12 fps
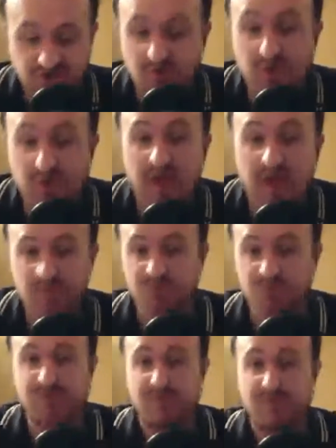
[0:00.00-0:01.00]
but why he
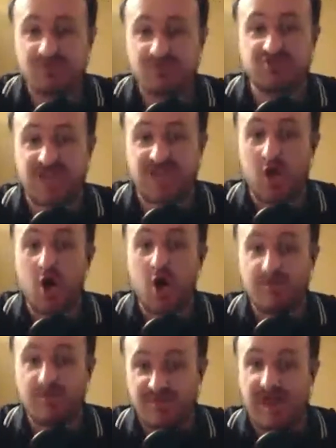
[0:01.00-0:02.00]
was able to stay
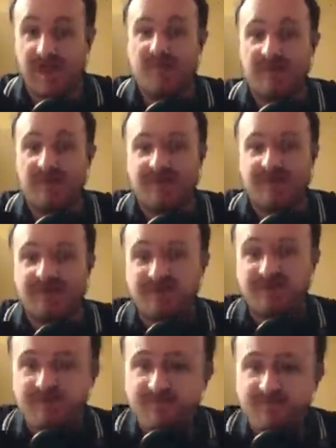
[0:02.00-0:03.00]
on for that amount of time.
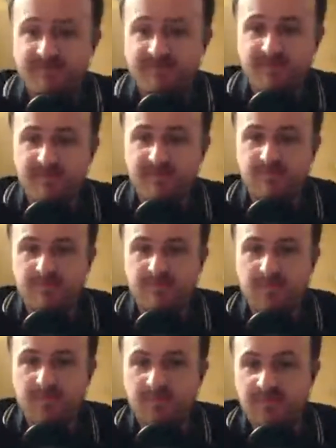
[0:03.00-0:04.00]

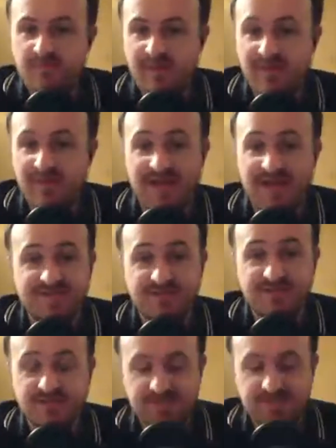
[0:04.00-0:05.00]
Maybe that's
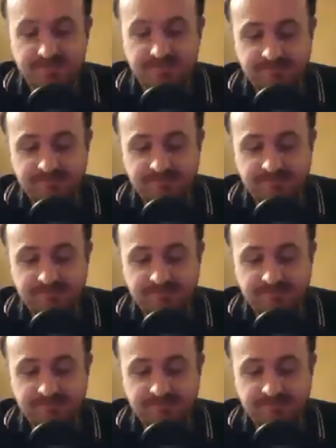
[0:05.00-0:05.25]
the reason.